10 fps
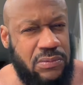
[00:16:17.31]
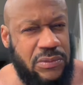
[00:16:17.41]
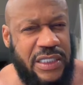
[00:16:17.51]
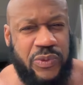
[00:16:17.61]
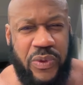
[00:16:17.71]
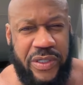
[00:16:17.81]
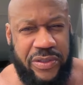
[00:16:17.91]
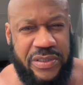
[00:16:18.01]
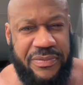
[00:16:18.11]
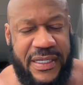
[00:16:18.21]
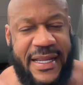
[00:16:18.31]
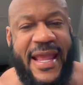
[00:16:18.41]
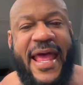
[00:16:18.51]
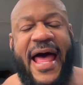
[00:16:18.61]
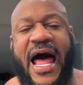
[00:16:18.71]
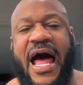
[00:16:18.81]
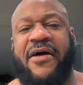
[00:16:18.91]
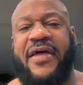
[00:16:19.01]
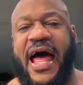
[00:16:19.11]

That's weird to me. I,